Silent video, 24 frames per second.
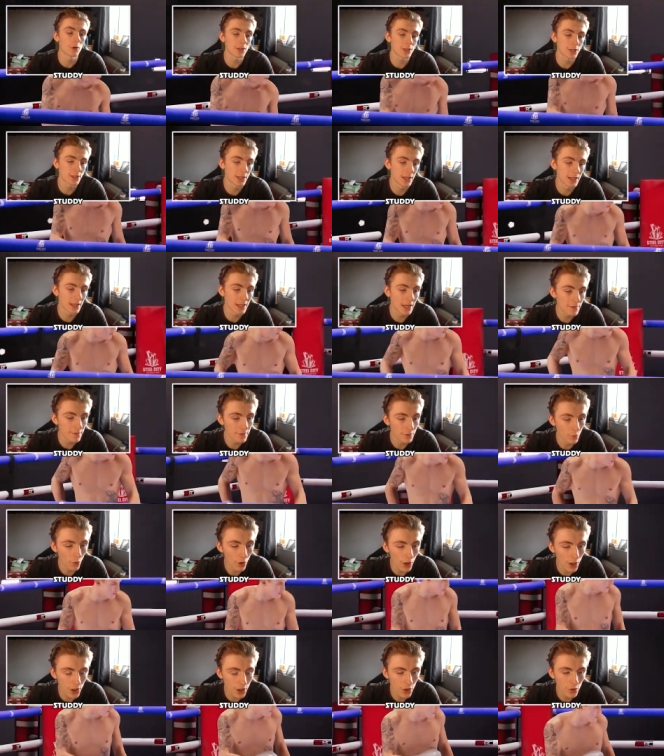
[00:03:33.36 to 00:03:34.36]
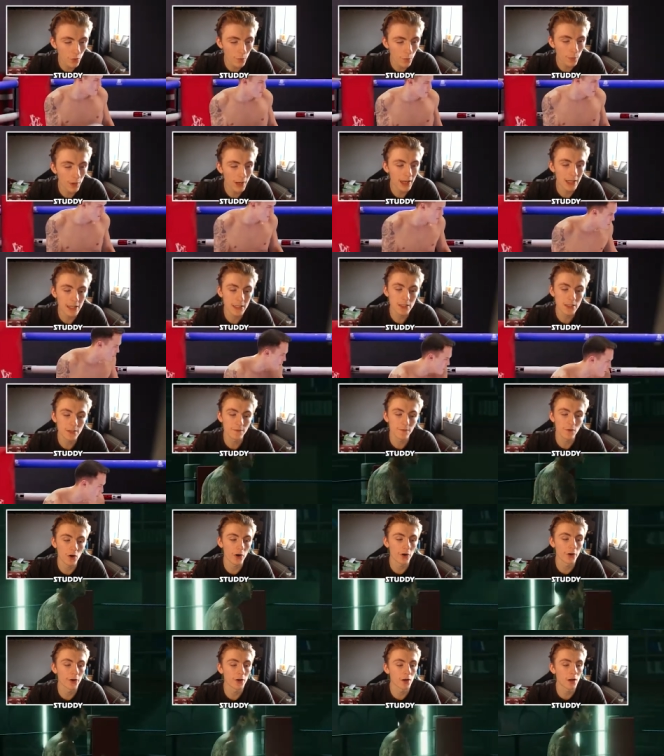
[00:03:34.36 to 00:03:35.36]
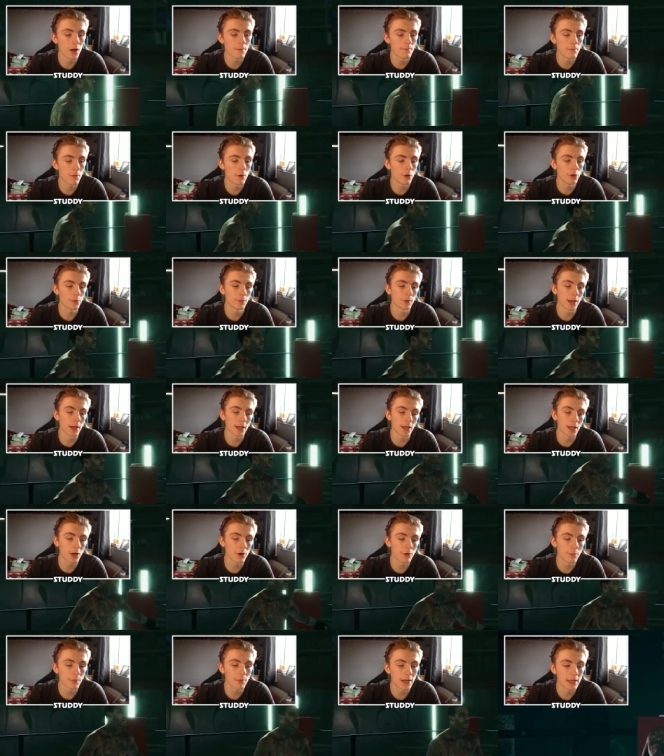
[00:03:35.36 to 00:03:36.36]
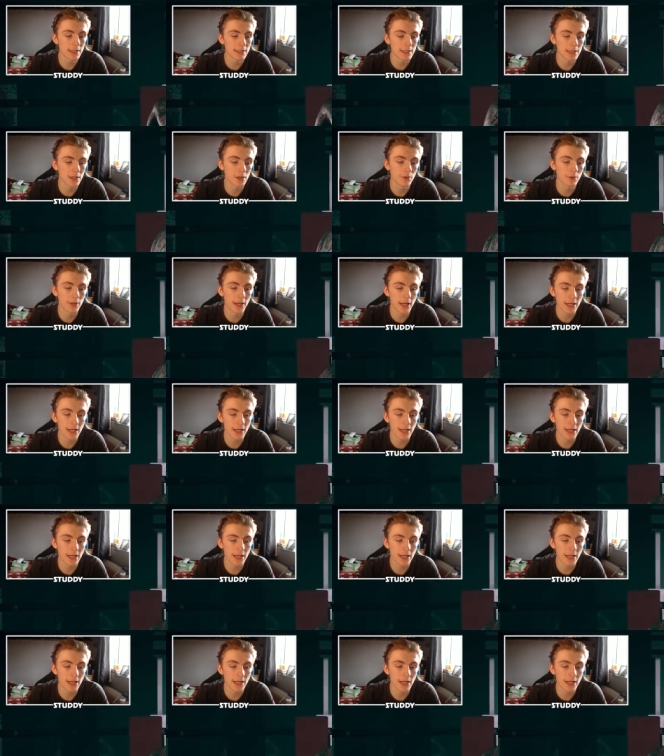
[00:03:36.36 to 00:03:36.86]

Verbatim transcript: Question 11, what are your plans for online multiplayer? Current plans include